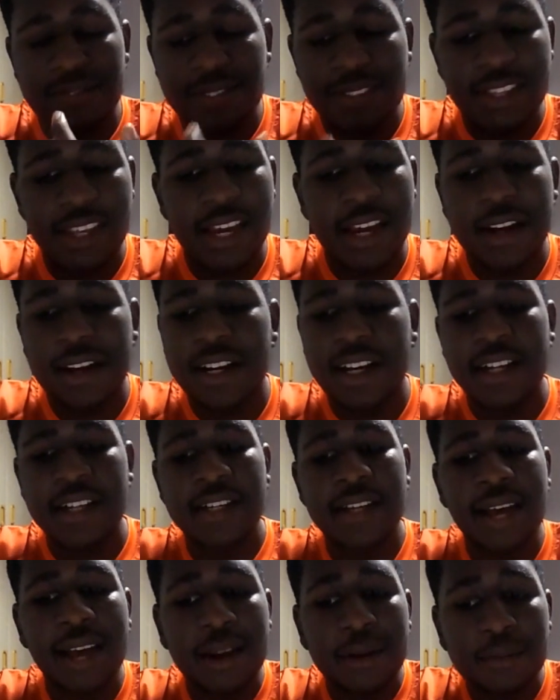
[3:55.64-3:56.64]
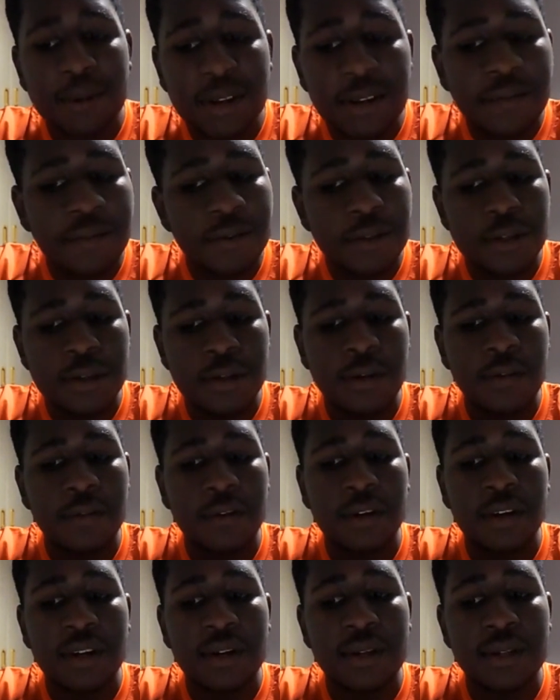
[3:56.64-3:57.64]
uh, I really feel sorry for
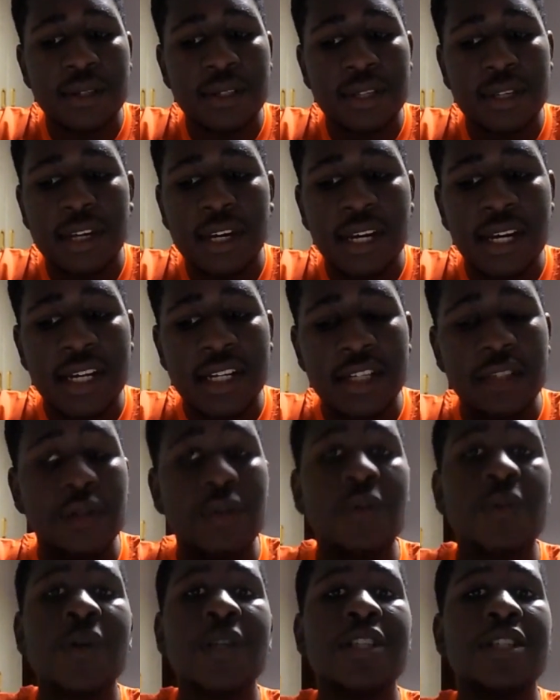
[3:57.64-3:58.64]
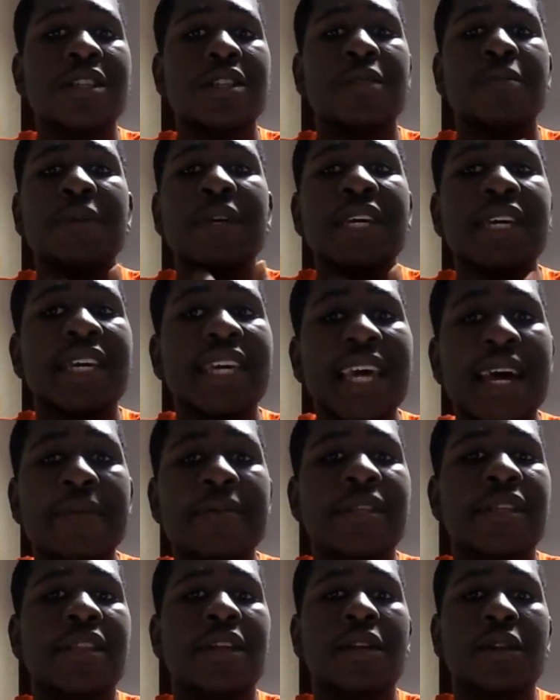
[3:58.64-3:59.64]
her because she's always just being
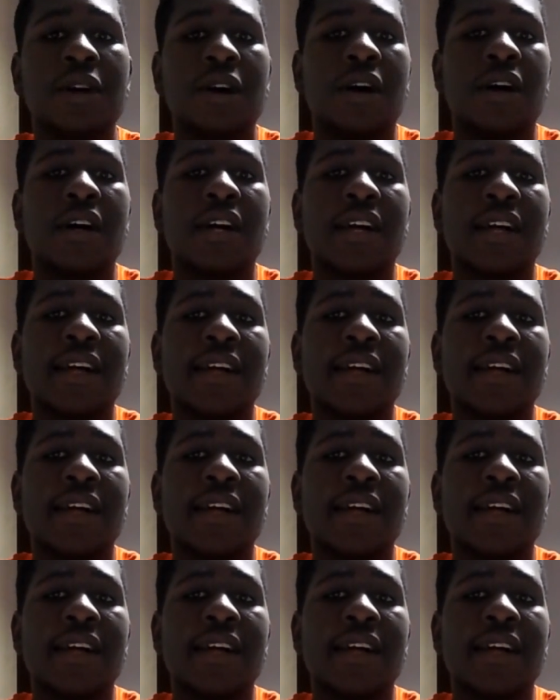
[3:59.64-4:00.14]
kept in the dark,